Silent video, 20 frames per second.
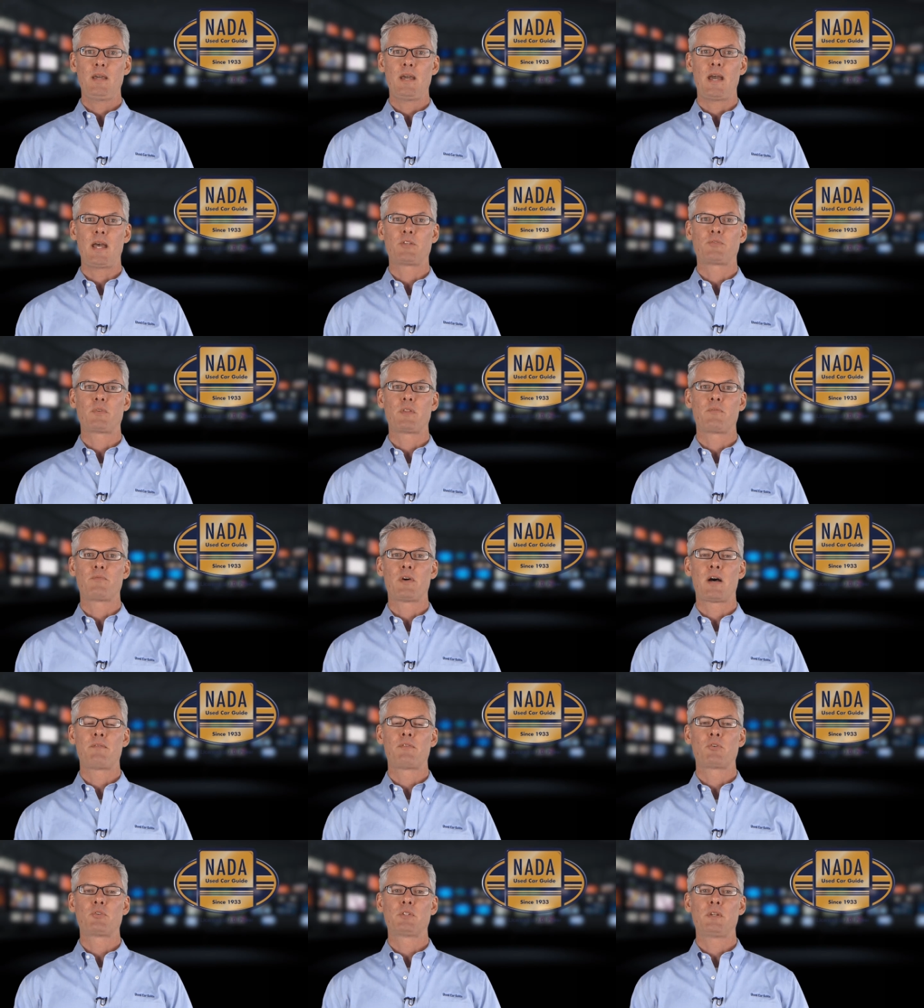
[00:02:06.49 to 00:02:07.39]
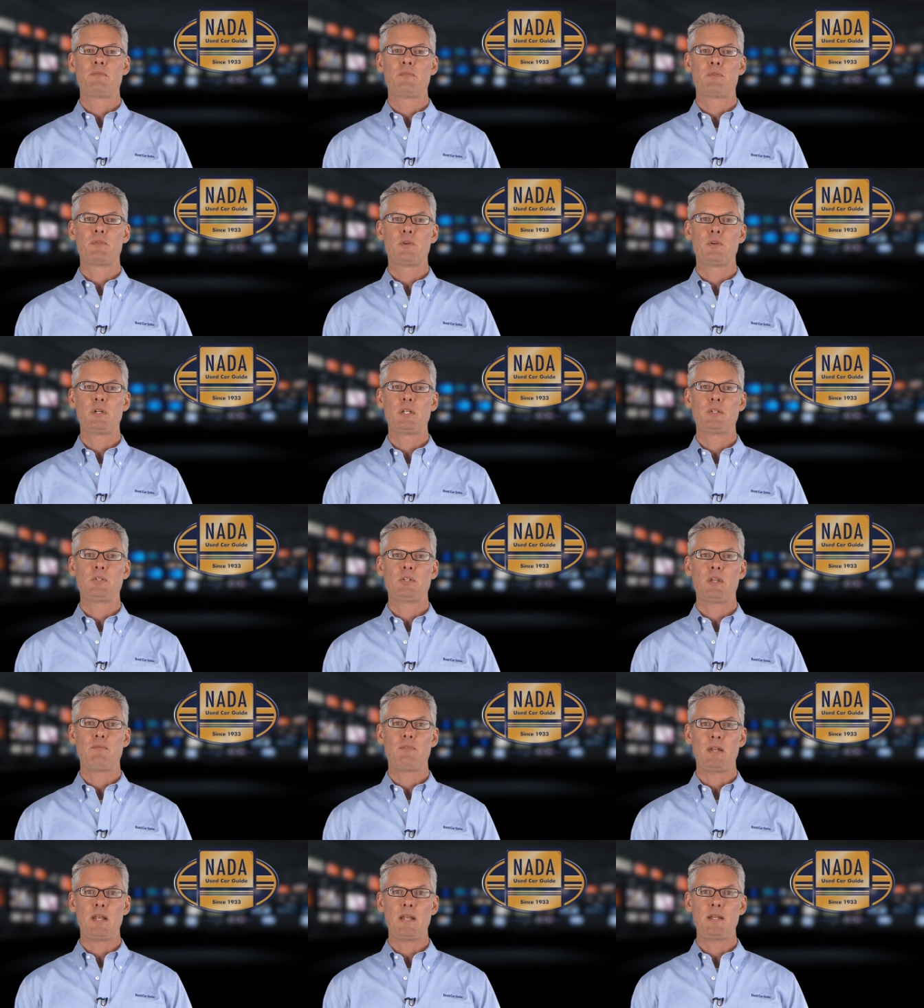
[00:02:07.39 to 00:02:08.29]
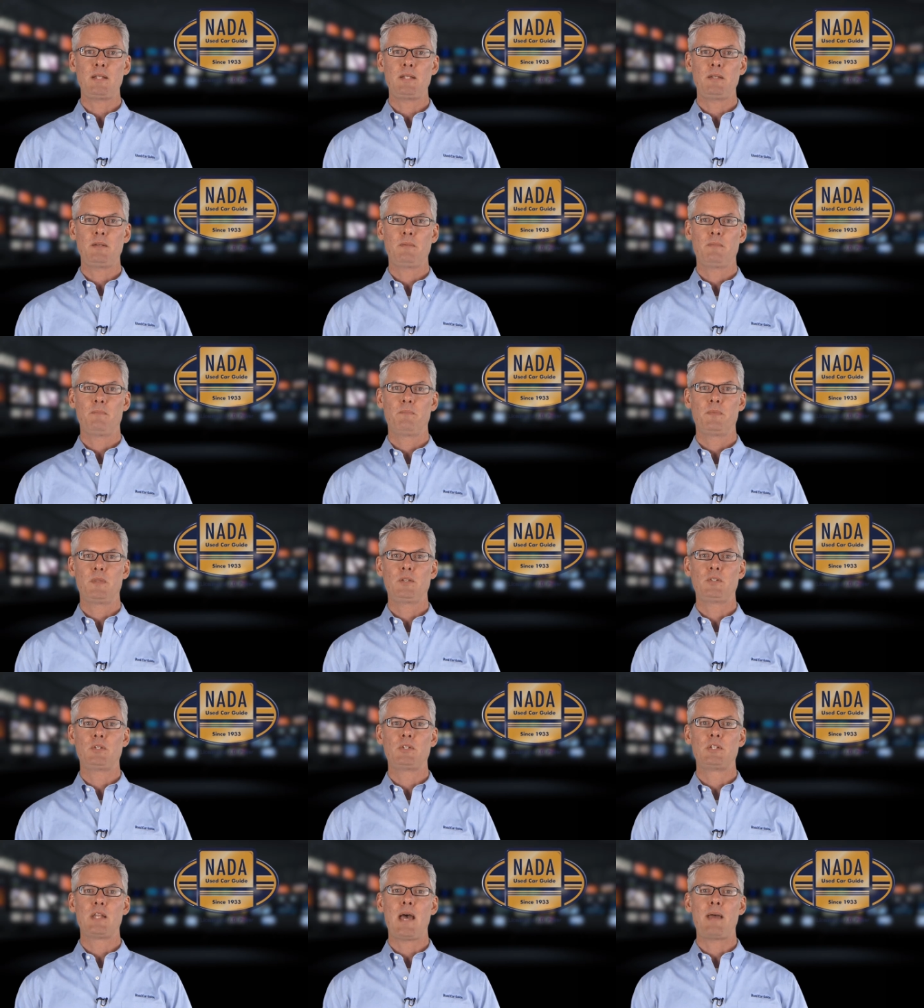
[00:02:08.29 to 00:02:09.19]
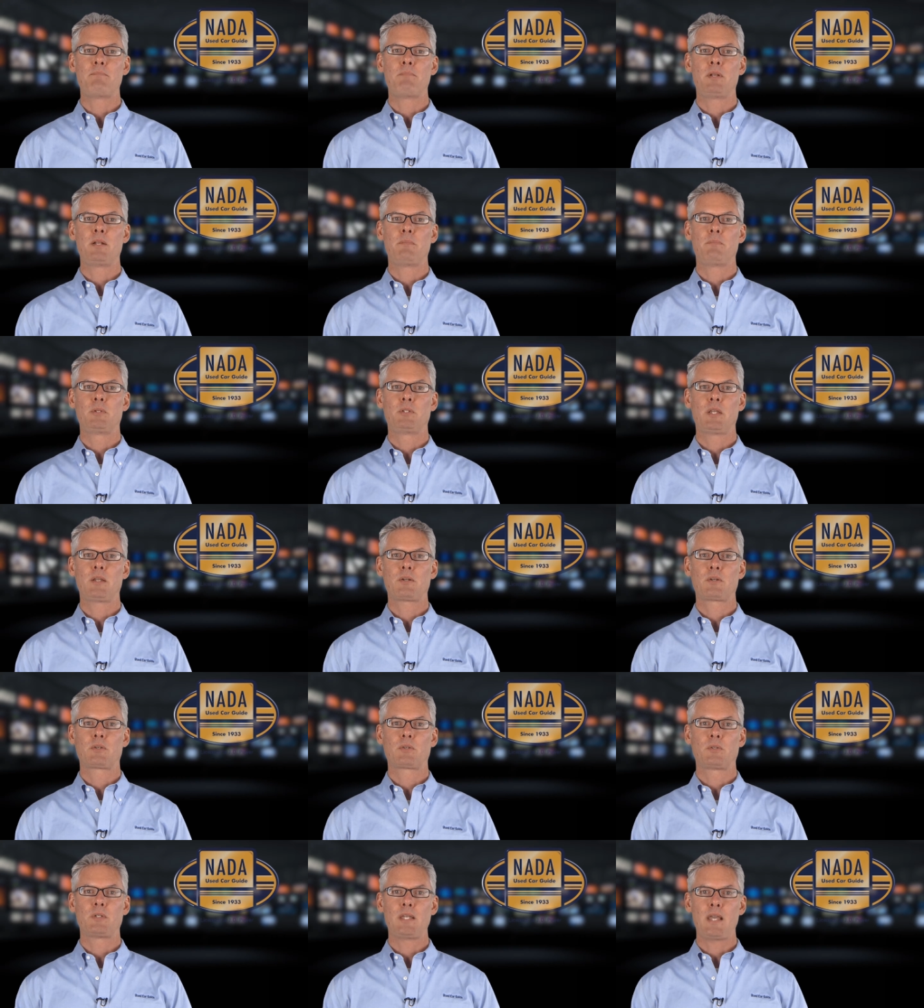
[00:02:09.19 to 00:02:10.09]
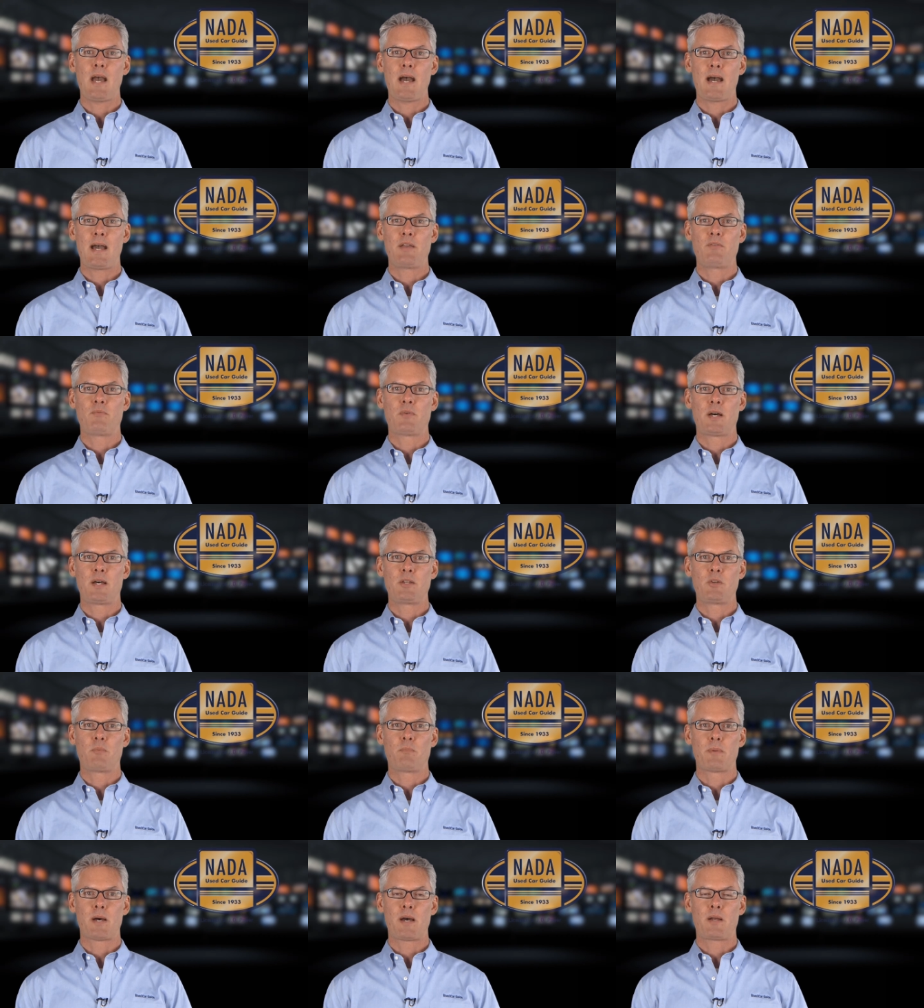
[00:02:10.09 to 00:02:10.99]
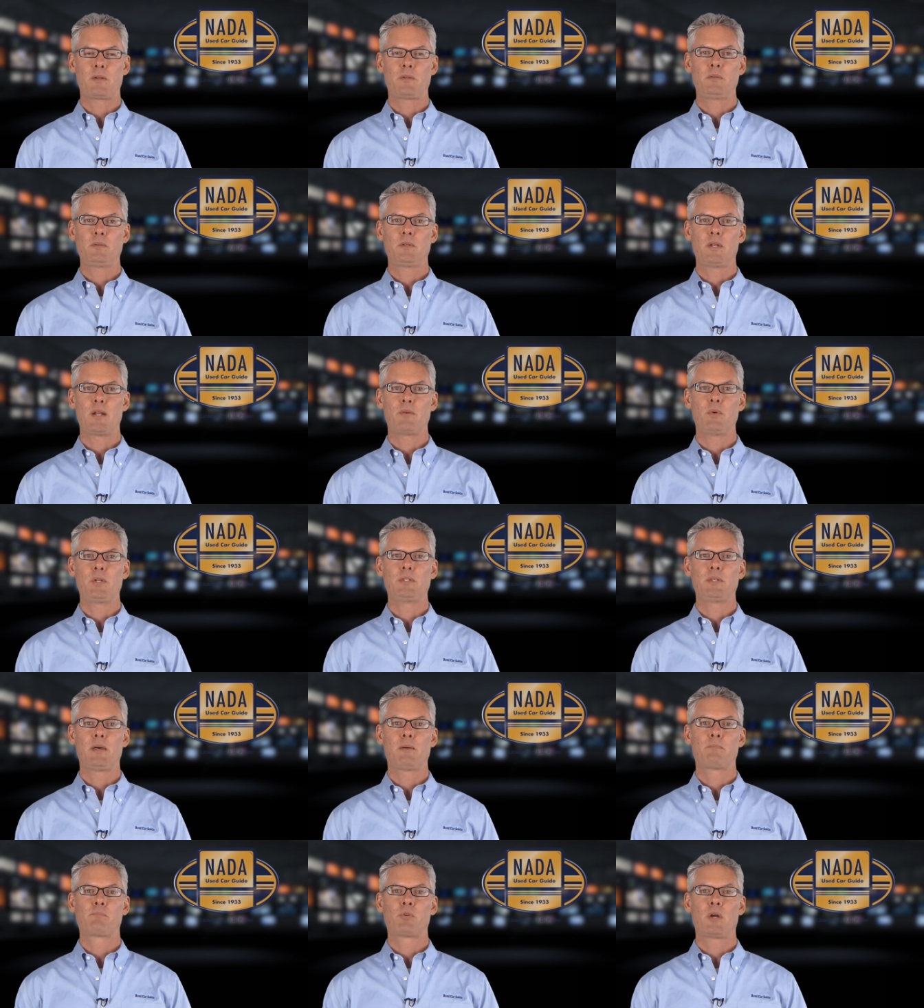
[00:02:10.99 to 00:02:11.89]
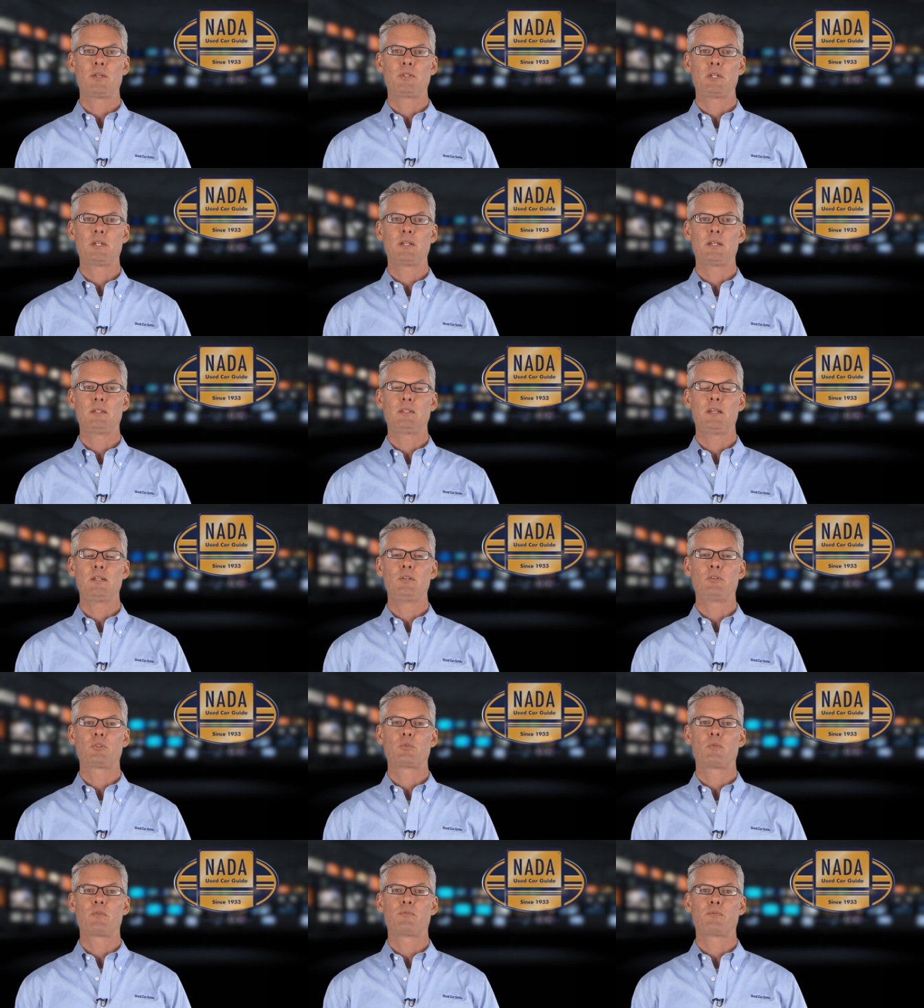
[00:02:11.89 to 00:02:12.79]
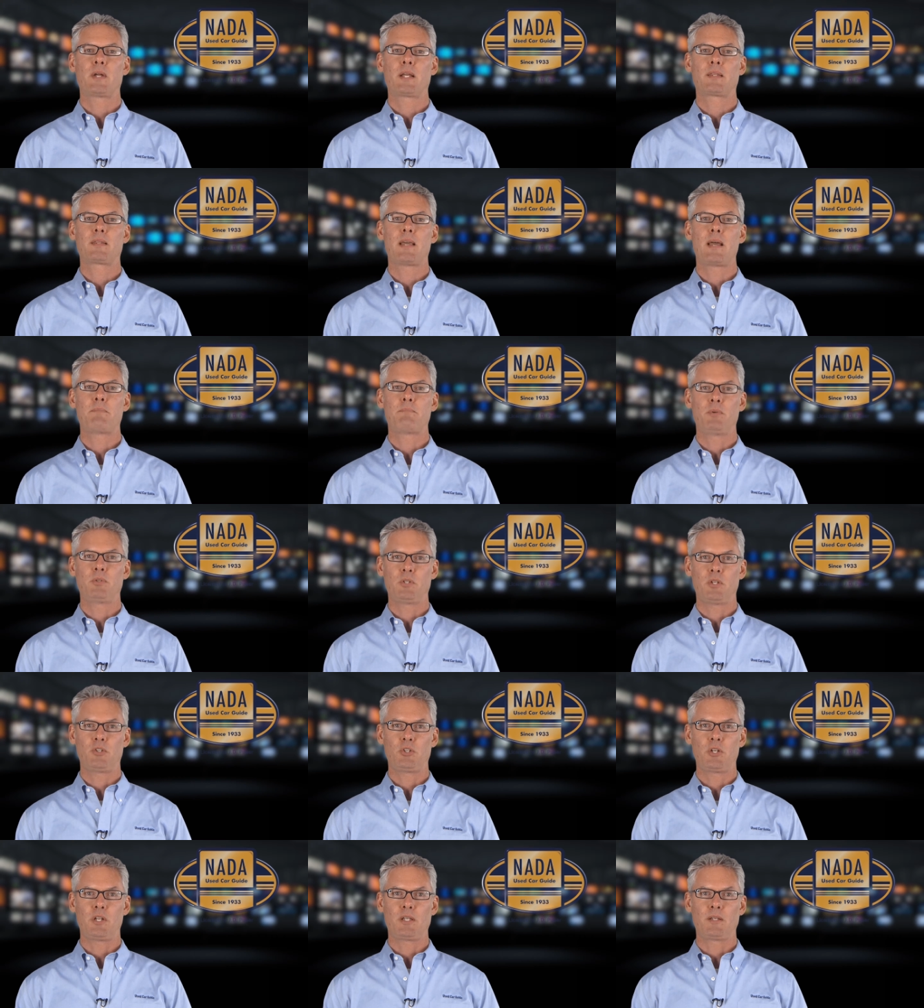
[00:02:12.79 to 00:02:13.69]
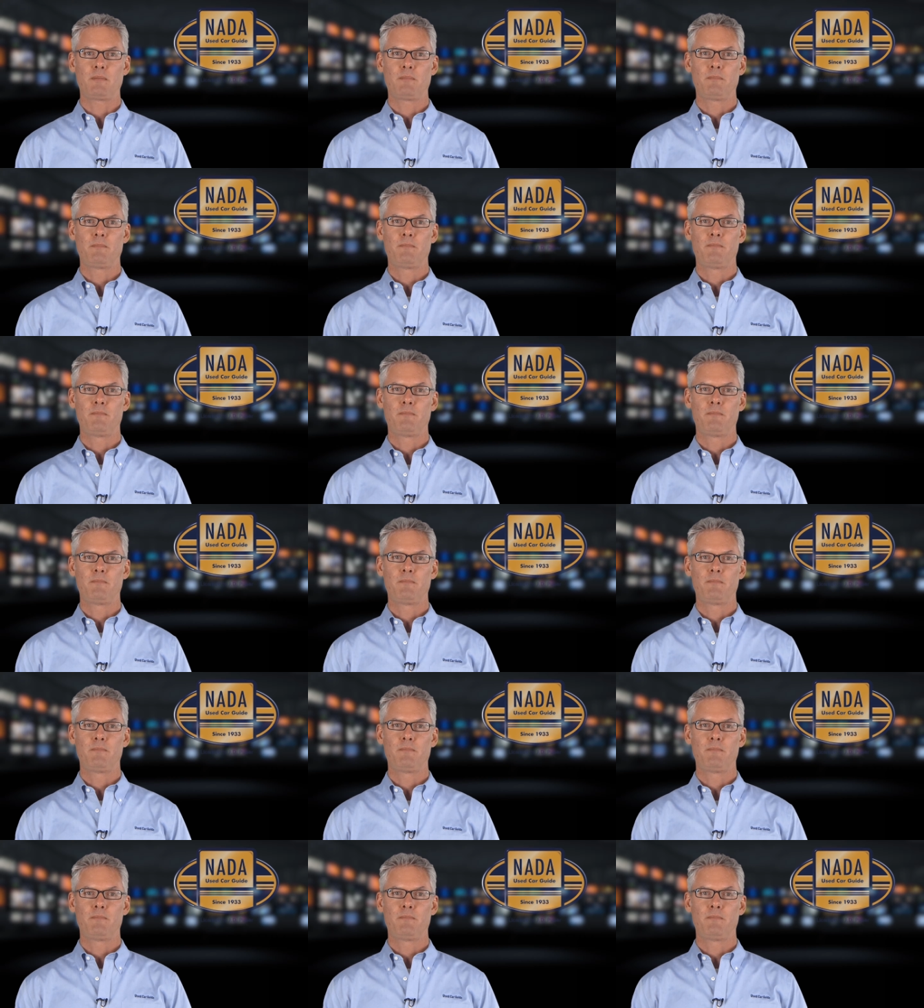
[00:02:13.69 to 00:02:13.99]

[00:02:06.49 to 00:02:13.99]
As for the Volvo 730-780, this has not been a particularly high volume model, and retail pricing continues to reflect that positioning.